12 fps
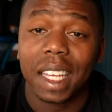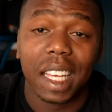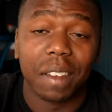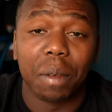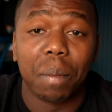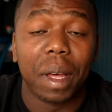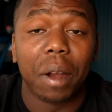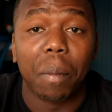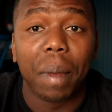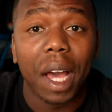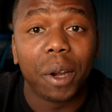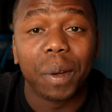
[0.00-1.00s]
even better
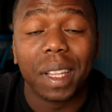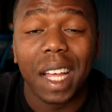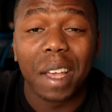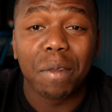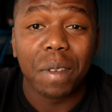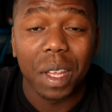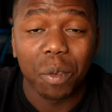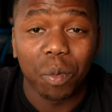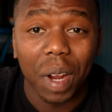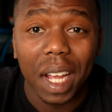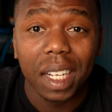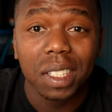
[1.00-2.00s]
battery life and
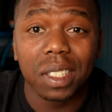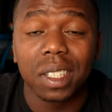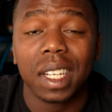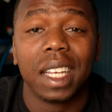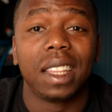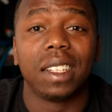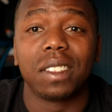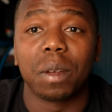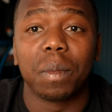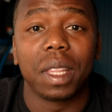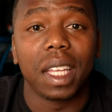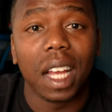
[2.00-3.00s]
range than
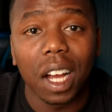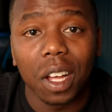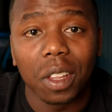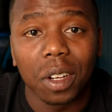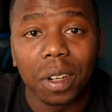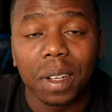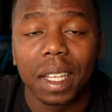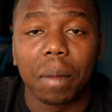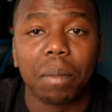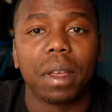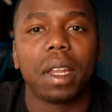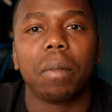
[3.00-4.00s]
some of the other
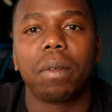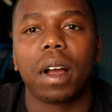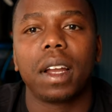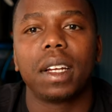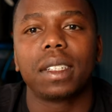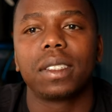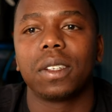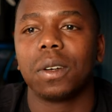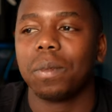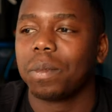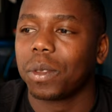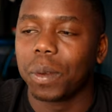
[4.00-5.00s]
competing products. So
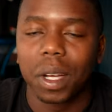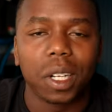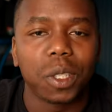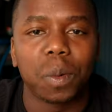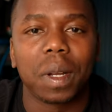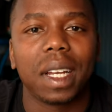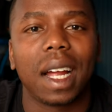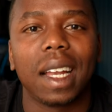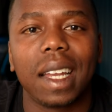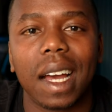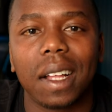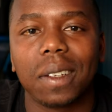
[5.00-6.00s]

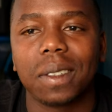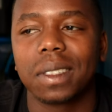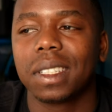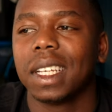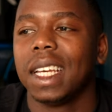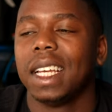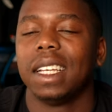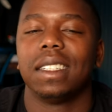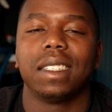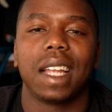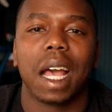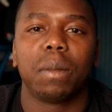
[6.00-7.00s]
$329 is
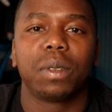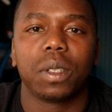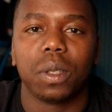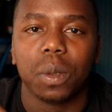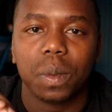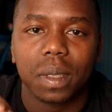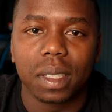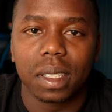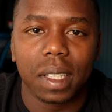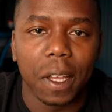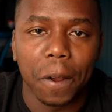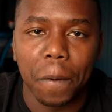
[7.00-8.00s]
an absolute
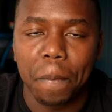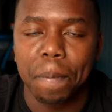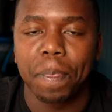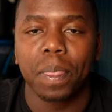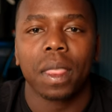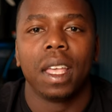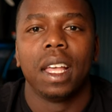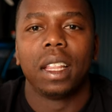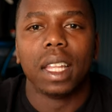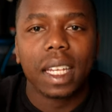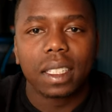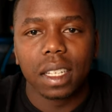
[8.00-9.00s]
steal.
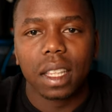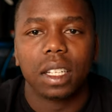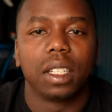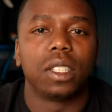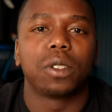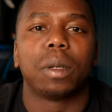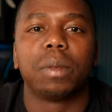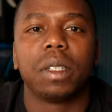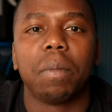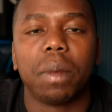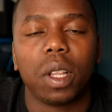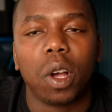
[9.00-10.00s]
Link is in the
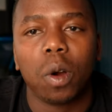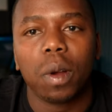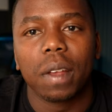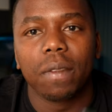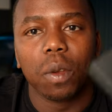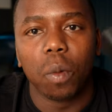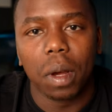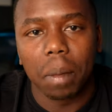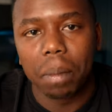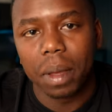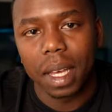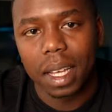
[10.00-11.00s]
description below if you wanna
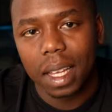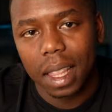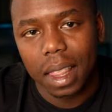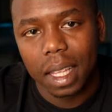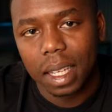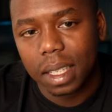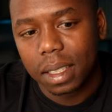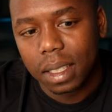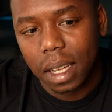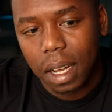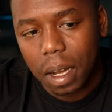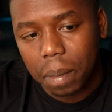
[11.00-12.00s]
pick these
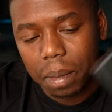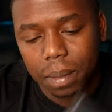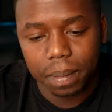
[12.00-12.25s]
up